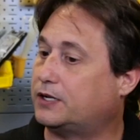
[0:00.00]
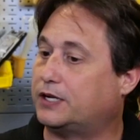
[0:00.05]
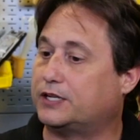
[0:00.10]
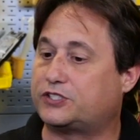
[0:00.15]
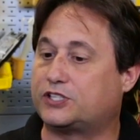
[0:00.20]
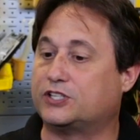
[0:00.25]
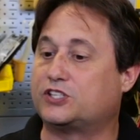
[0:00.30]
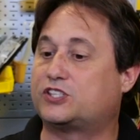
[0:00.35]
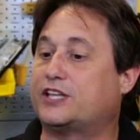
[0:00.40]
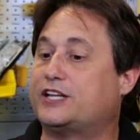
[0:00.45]

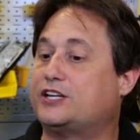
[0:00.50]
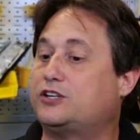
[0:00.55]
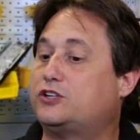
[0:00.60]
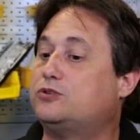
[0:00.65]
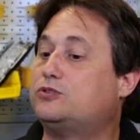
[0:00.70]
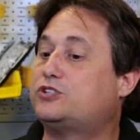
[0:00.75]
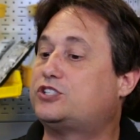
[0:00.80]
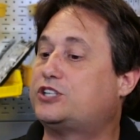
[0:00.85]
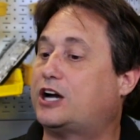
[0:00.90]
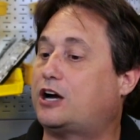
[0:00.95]
since they
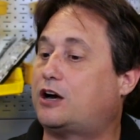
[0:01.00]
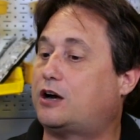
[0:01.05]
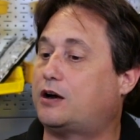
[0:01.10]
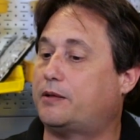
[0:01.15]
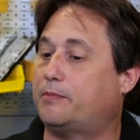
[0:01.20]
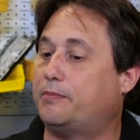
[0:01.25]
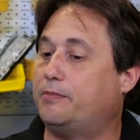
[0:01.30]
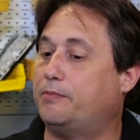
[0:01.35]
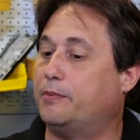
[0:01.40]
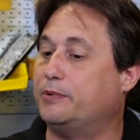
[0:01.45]
do share
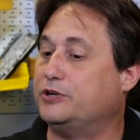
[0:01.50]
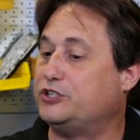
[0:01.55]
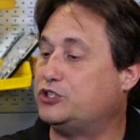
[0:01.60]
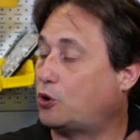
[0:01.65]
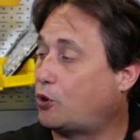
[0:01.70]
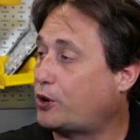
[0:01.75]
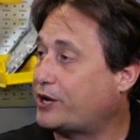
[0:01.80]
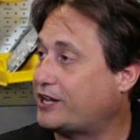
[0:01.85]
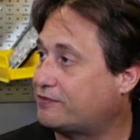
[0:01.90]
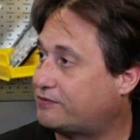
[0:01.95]
the
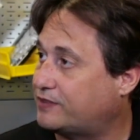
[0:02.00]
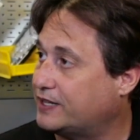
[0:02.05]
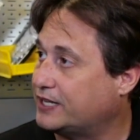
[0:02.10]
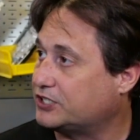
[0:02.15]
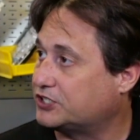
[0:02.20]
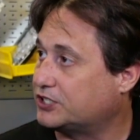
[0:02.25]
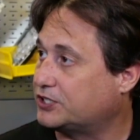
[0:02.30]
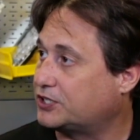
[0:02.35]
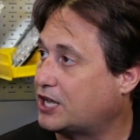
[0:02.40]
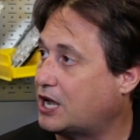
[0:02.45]
majority of
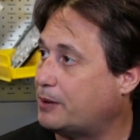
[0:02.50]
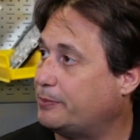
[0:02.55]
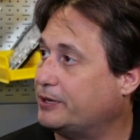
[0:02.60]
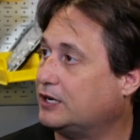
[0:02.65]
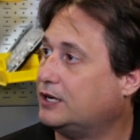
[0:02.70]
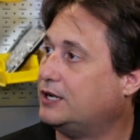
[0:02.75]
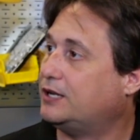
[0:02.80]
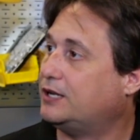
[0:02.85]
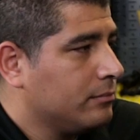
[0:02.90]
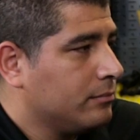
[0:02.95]
things in common,
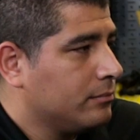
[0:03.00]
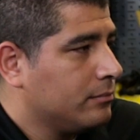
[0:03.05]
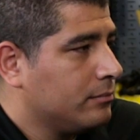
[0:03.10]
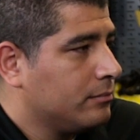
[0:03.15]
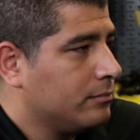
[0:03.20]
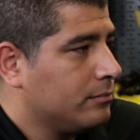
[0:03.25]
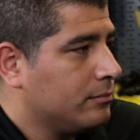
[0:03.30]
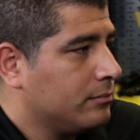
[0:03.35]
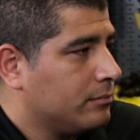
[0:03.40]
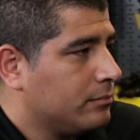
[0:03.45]

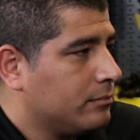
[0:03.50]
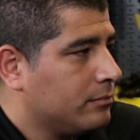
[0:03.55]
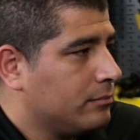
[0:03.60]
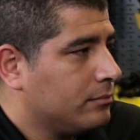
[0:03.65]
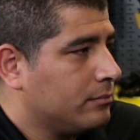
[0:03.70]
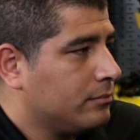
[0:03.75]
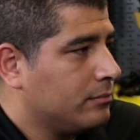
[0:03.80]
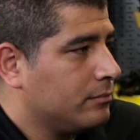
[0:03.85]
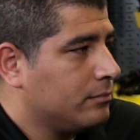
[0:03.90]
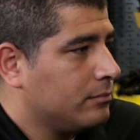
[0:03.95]
what are the
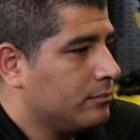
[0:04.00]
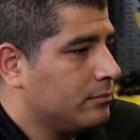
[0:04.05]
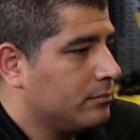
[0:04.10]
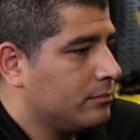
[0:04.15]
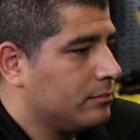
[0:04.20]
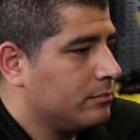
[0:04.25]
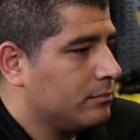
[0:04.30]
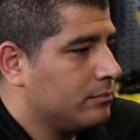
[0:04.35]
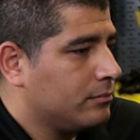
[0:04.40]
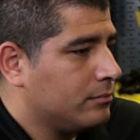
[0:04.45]
key differences
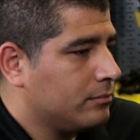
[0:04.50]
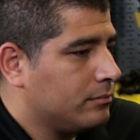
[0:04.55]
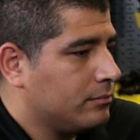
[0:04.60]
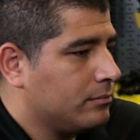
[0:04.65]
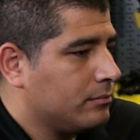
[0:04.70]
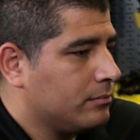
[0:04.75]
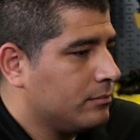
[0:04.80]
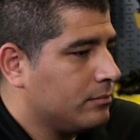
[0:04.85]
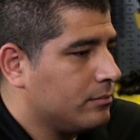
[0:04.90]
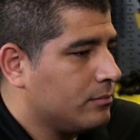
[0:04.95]
between the
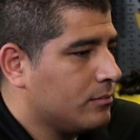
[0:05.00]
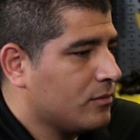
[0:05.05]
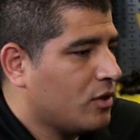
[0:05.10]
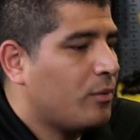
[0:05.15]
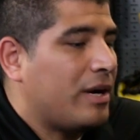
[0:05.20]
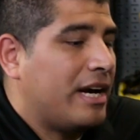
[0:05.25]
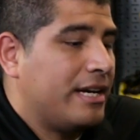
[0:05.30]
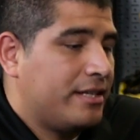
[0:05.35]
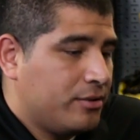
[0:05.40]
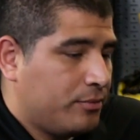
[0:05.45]
boards?
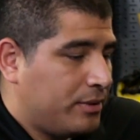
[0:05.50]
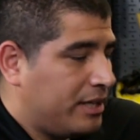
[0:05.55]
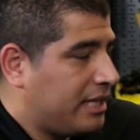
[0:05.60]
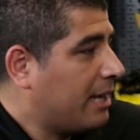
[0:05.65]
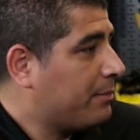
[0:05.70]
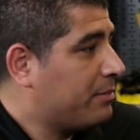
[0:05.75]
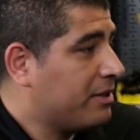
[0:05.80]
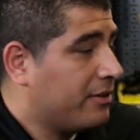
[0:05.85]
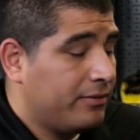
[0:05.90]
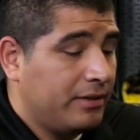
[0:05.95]
Right, to
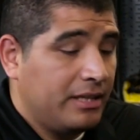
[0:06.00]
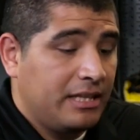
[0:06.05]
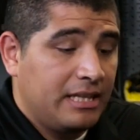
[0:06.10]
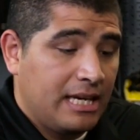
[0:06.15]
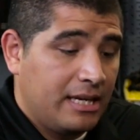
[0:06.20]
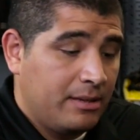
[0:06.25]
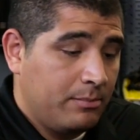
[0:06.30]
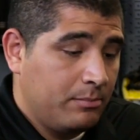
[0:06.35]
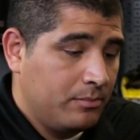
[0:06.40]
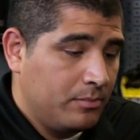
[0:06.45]
recap, definitely
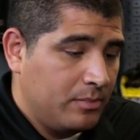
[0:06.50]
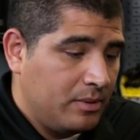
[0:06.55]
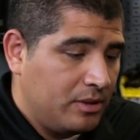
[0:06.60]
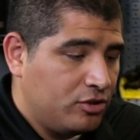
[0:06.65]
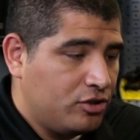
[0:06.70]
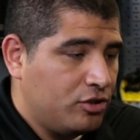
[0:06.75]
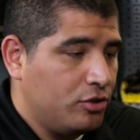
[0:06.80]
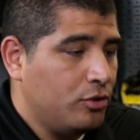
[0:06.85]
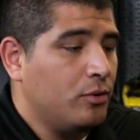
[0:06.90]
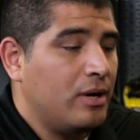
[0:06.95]
they
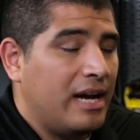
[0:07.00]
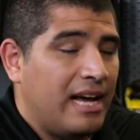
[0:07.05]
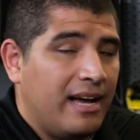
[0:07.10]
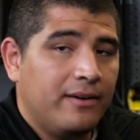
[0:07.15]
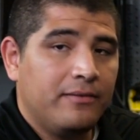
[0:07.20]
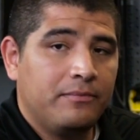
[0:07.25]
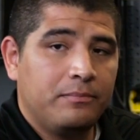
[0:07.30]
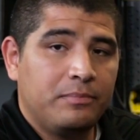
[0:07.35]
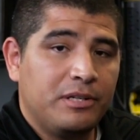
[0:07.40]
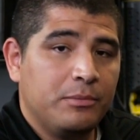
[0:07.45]
do
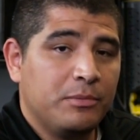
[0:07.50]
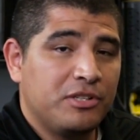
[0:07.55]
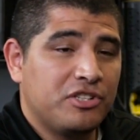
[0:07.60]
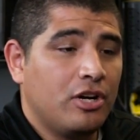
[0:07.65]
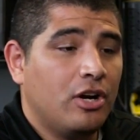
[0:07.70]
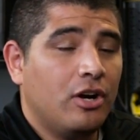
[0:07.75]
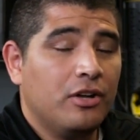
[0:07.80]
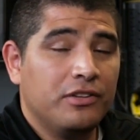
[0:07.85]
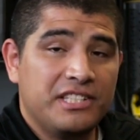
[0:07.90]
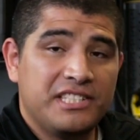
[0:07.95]
have pretty much
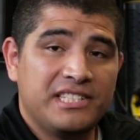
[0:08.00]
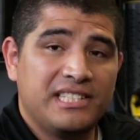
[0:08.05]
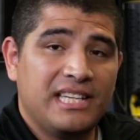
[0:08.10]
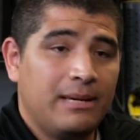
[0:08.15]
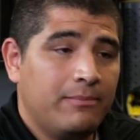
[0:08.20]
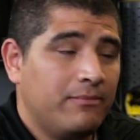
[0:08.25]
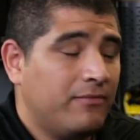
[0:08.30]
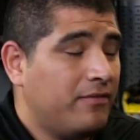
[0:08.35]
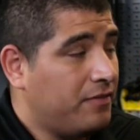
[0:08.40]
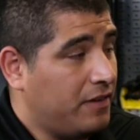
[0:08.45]
all the
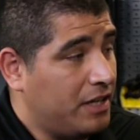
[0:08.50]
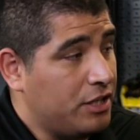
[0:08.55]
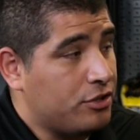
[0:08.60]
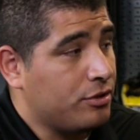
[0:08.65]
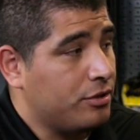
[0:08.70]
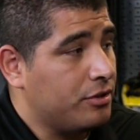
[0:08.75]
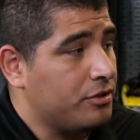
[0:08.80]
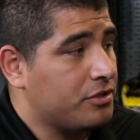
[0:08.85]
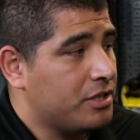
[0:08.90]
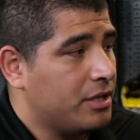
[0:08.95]
same
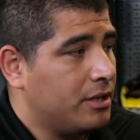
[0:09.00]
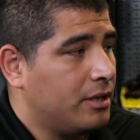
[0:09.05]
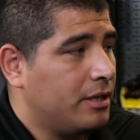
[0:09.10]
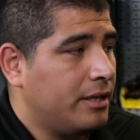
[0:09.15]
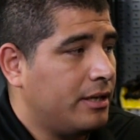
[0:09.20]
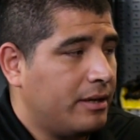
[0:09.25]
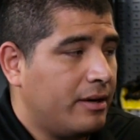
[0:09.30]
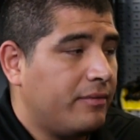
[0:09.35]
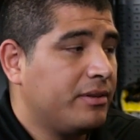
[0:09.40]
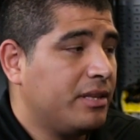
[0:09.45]
features.
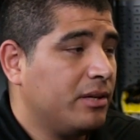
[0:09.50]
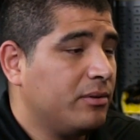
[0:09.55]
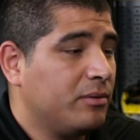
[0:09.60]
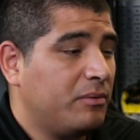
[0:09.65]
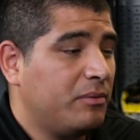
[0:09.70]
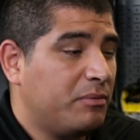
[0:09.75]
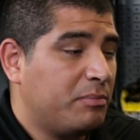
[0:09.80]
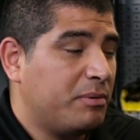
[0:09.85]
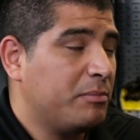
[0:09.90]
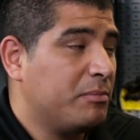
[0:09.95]
Everything
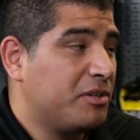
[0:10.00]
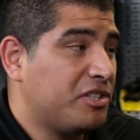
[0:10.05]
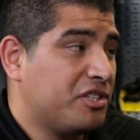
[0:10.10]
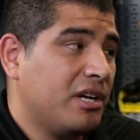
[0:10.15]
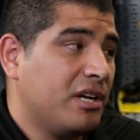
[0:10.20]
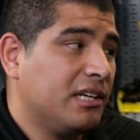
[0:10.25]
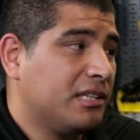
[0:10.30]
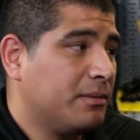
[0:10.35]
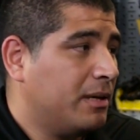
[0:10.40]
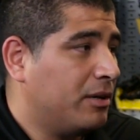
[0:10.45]
that we've pretty much
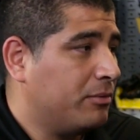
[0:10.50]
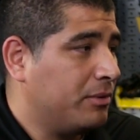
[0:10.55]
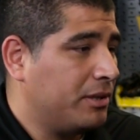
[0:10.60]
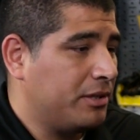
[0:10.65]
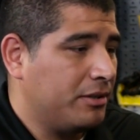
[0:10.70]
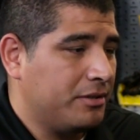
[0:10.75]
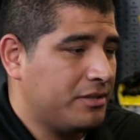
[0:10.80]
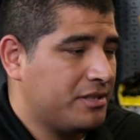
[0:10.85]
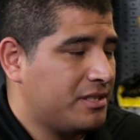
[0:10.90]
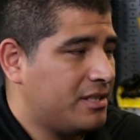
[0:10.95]
talked about,
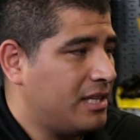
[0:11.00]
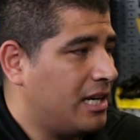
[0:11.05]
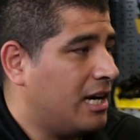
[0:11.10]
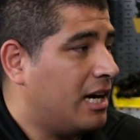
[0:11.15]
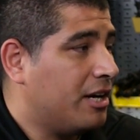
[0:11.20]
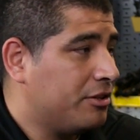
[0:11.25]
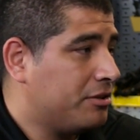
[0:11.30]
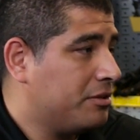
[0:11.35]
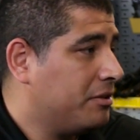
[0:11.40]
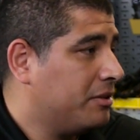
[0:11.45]
whether it's the
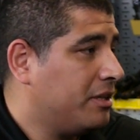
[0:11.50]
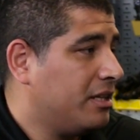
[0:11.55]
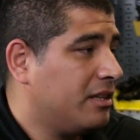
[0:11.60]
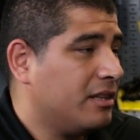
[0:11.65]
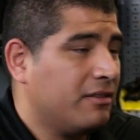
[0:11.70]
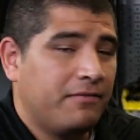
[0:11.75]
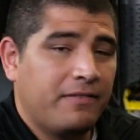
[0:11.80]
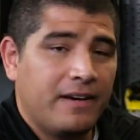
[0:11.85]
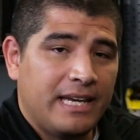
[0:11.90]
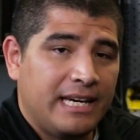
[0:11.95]
auto-tuning,
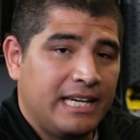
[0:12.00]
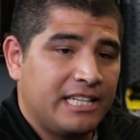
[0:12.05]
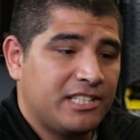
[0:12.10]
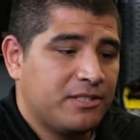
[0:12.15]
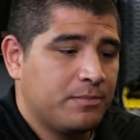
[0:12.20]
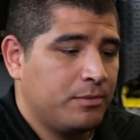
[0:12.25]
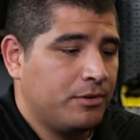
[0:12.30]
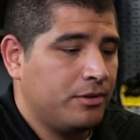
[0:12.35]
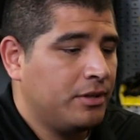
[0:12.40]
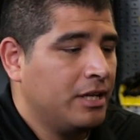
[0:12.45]
the
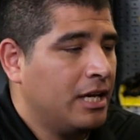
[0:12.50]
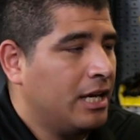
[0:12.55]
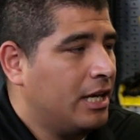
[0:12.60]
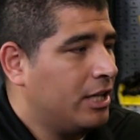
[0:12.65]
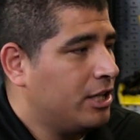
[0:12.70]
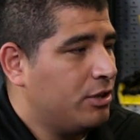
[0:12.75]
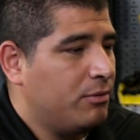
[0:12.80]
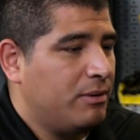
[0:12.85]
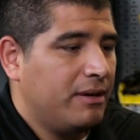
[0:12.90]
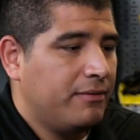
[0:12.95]
Phanteks,
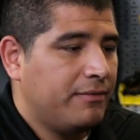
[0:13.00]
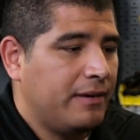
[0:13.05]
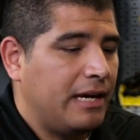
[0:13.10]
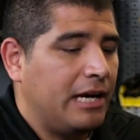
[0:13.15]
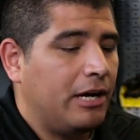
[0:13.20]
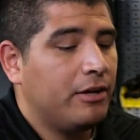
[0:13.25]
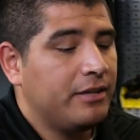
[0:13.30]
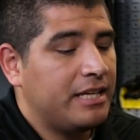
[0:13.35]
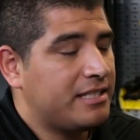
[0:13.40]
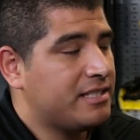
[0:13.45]

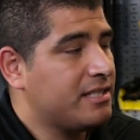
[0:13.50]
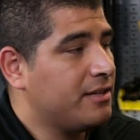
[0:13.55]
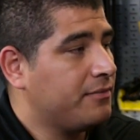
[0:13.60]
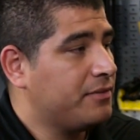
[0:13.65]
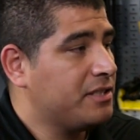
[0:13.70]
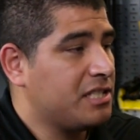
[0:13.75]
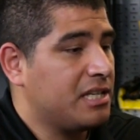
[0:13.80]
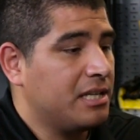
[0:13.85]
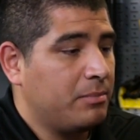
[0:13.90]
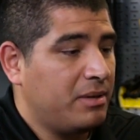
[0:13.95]
UEFI, all that
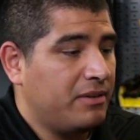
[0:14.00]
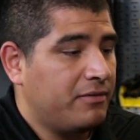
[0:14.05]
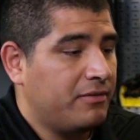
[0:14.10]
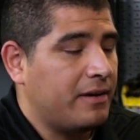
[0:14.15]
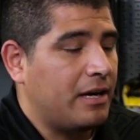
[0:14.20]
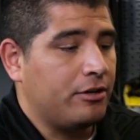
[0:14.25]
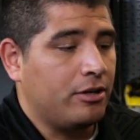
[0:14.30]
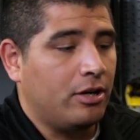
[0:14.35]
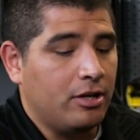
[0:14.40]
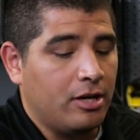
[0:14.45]
stuff is going to be
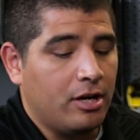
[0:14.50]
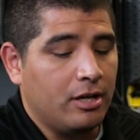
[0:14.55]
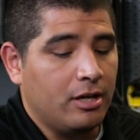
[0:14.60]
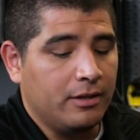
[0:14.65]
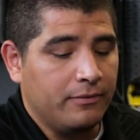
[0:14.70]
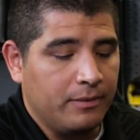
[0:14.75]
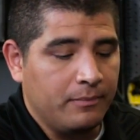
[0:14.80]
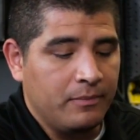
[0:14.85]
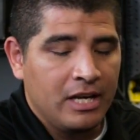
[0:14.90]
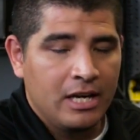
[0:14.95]
found on
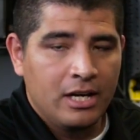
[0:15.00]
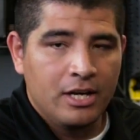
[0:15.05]
all of them.